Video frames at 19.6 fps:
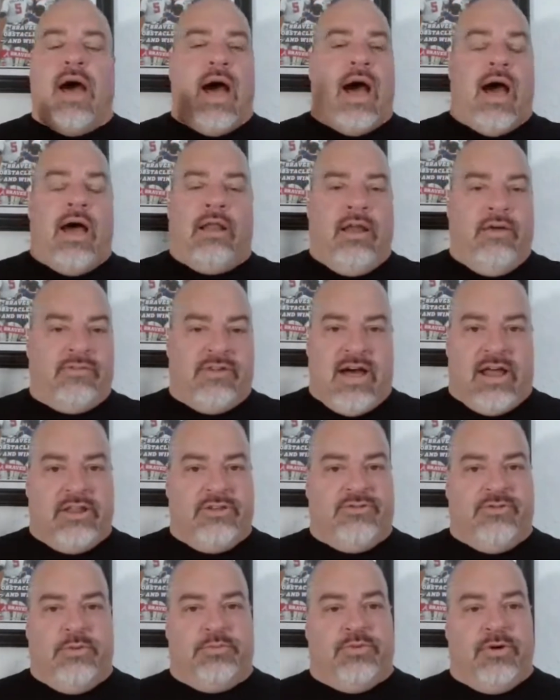I love
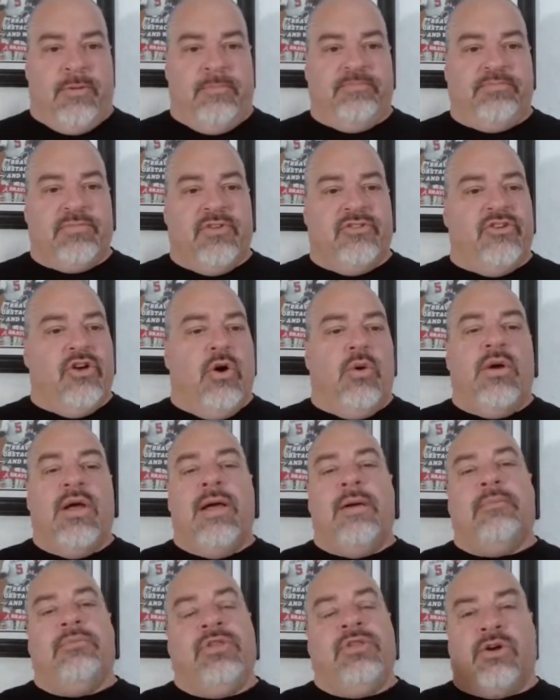college football.
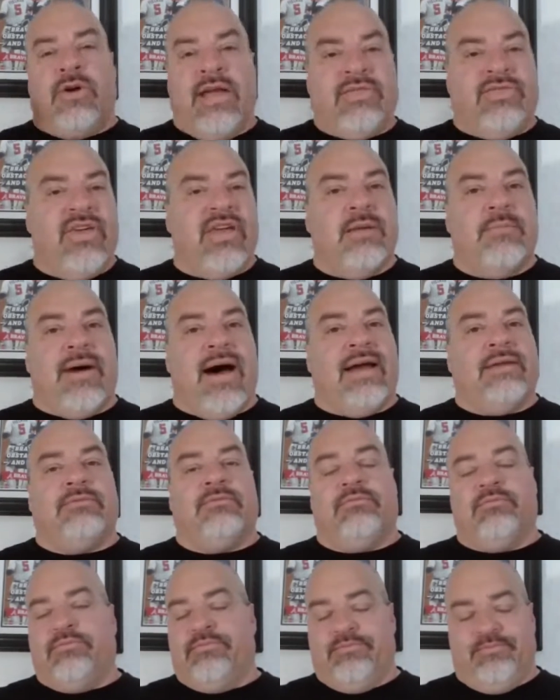So the great thing
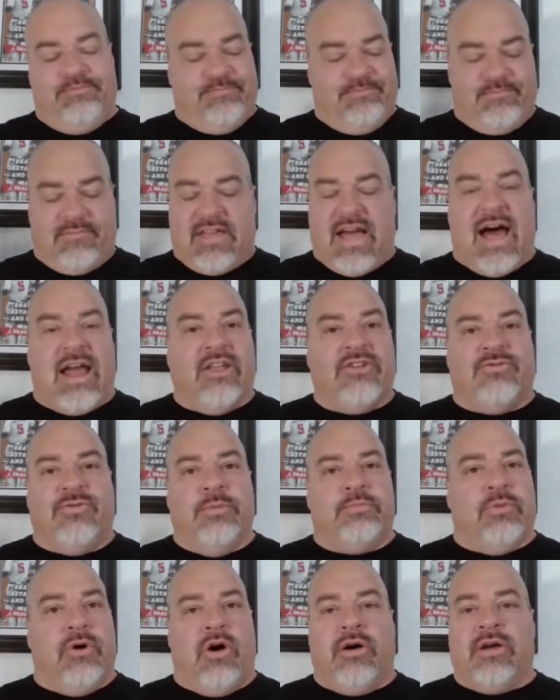about college
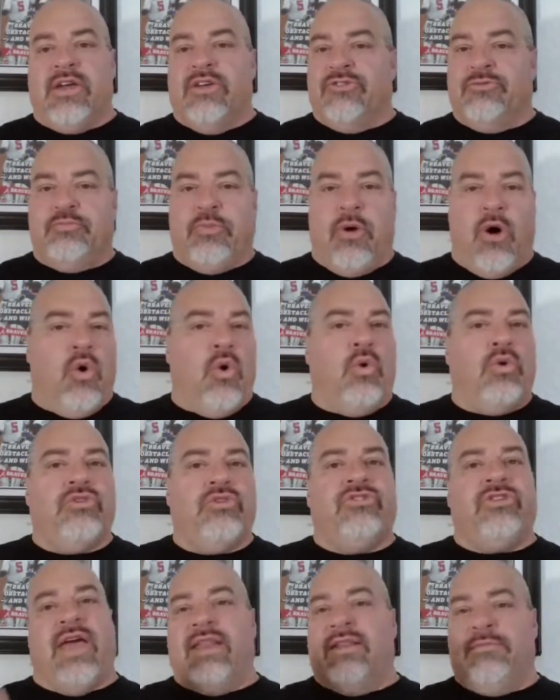football is
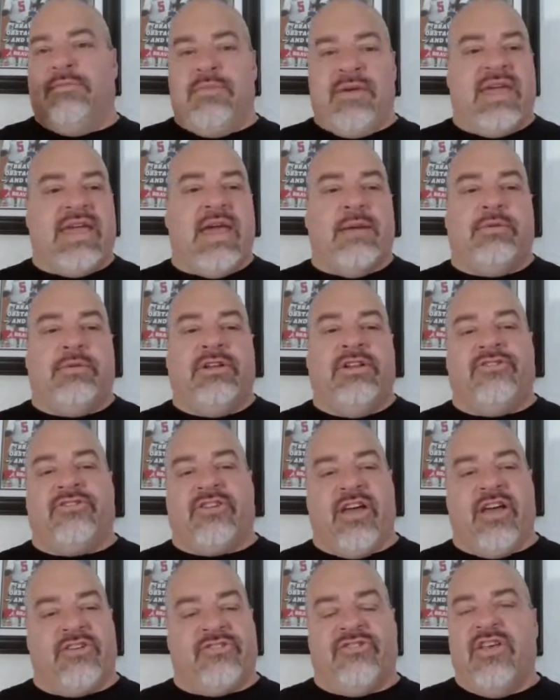polls and being able to
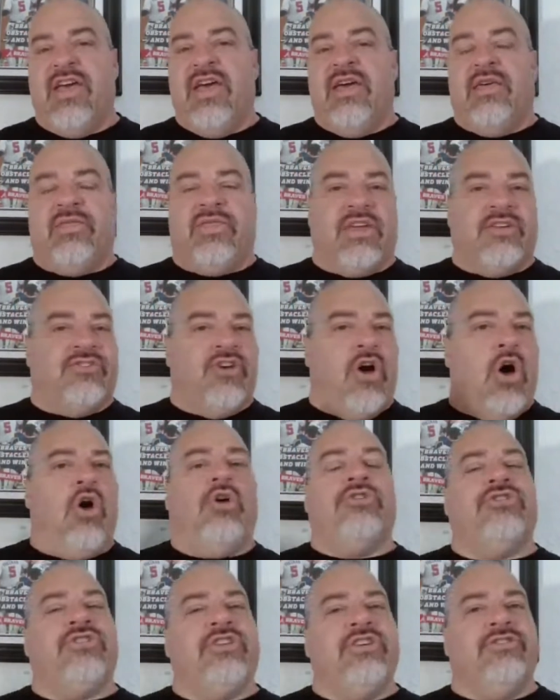discuss things
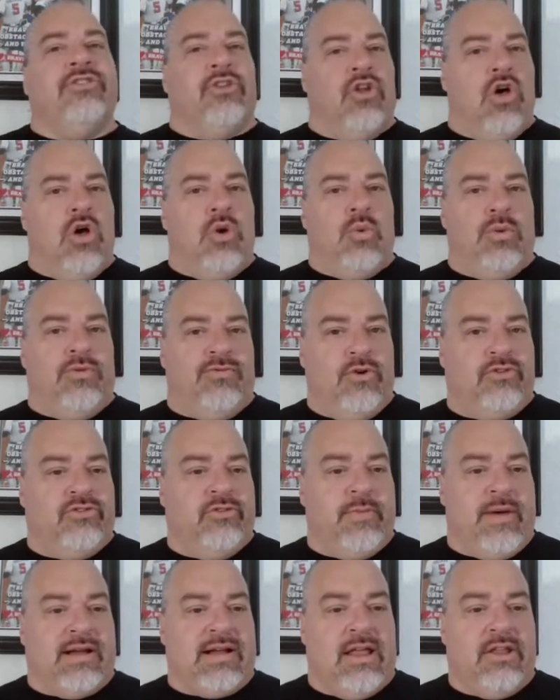all season long with folks
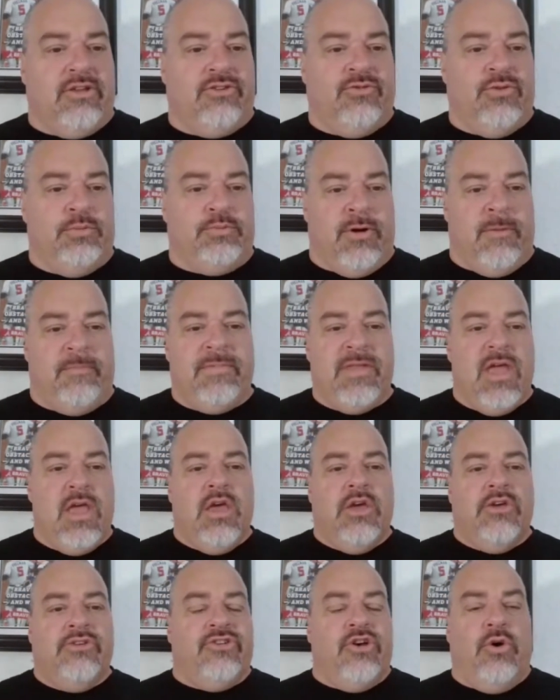about college football.
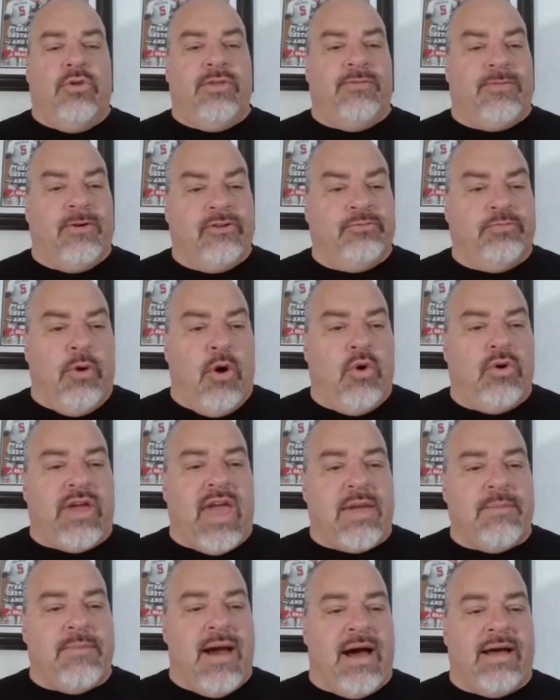So the first poll
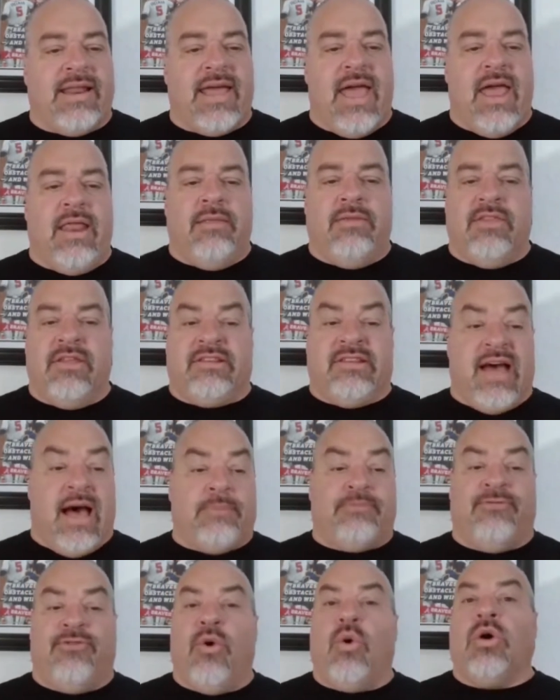came out, and the
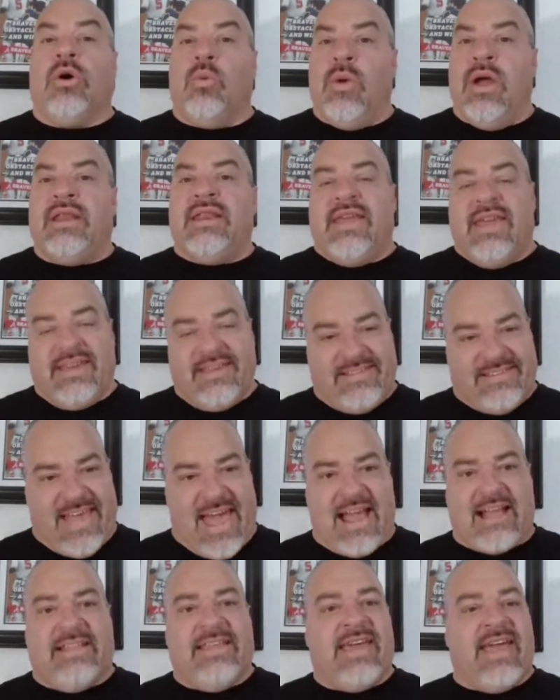top four went
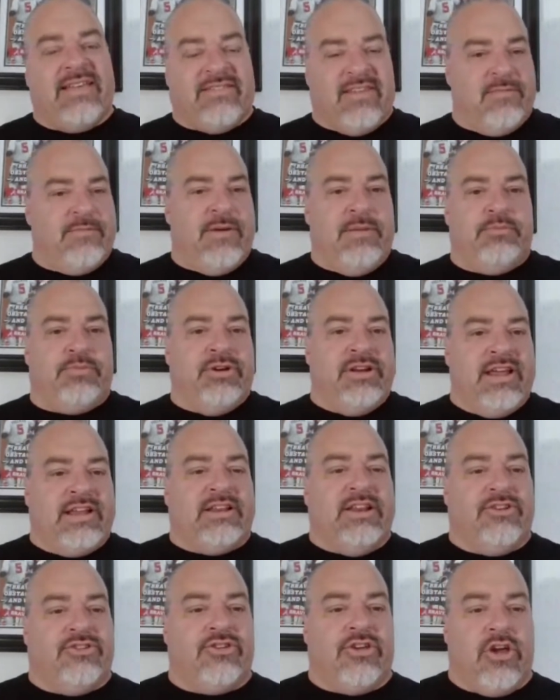exactly as I've been
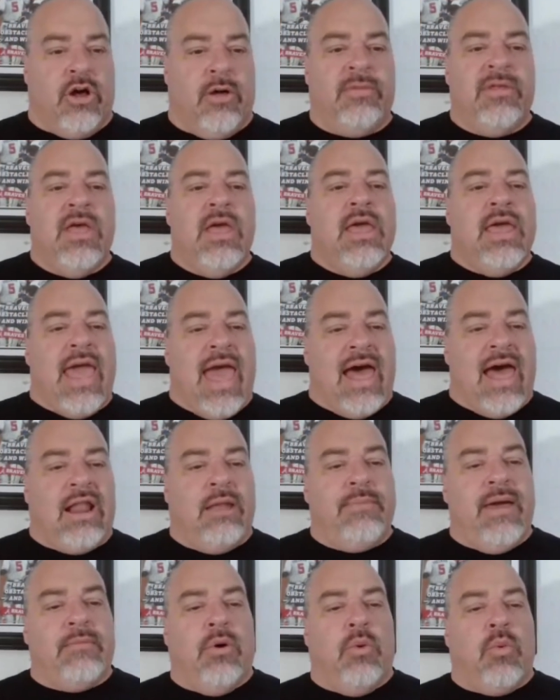predicting to y'all.
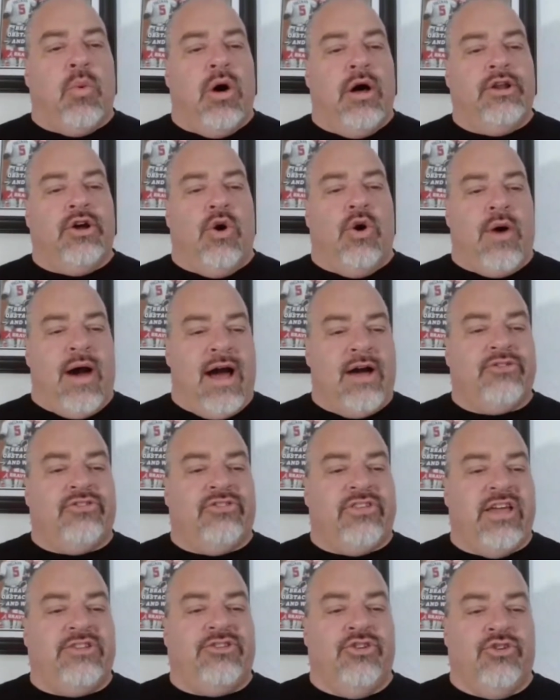Alabama 1, Ohio
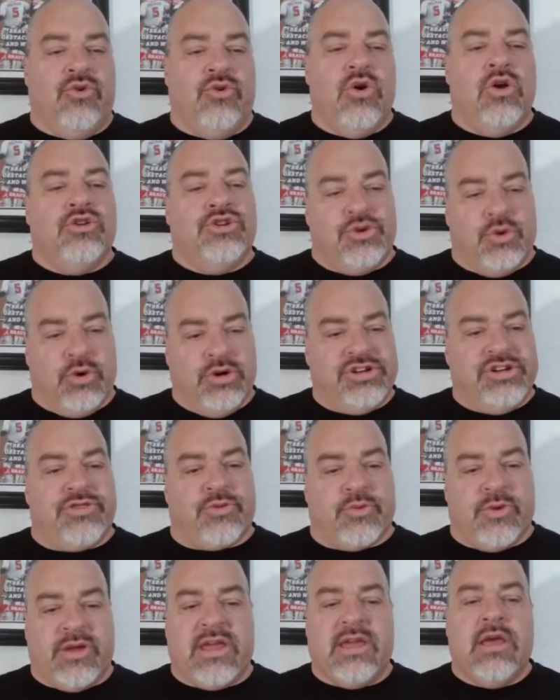State 2, Georgia
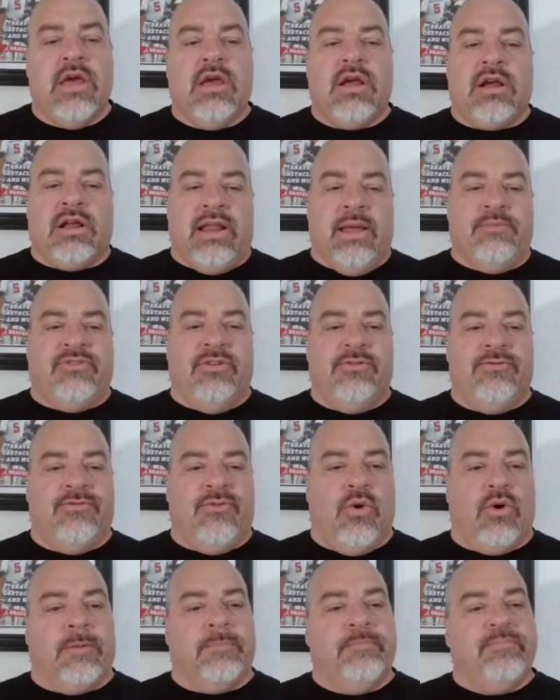3, Clemson
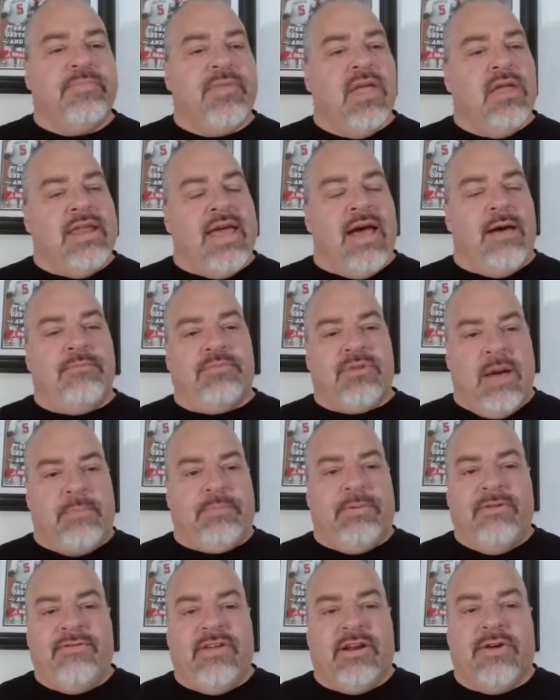4. Now, a
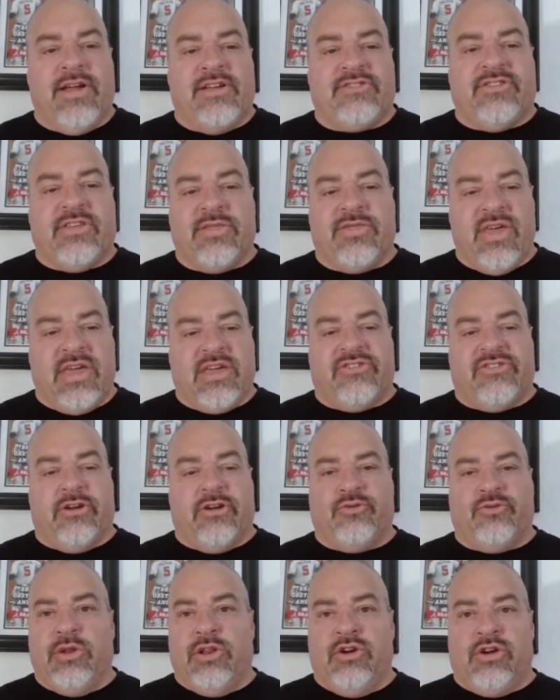couple of interesting things
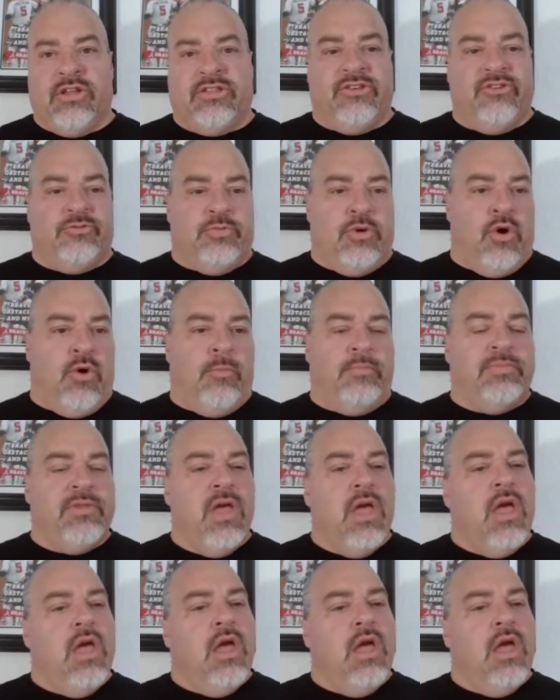here as we look at this poll.